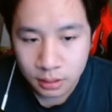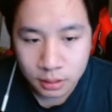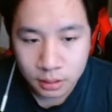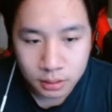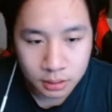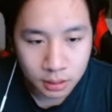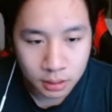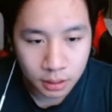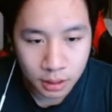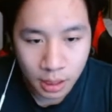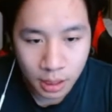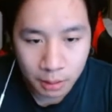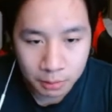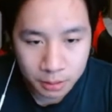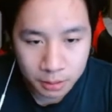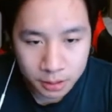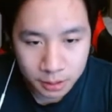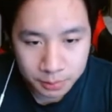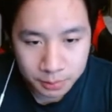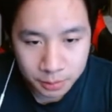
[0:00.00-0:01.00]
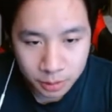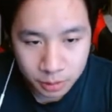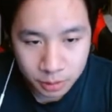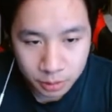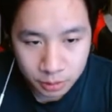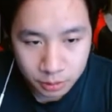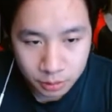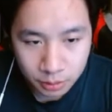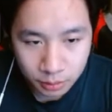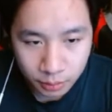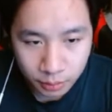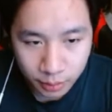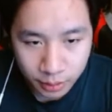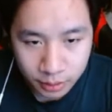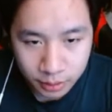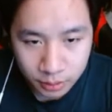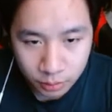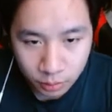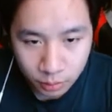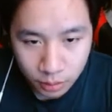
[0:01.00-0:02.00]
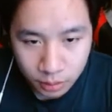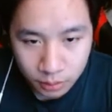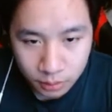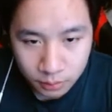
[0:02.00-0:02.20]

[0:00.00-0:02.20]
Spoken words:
So I'm going to substitute 3 into 1.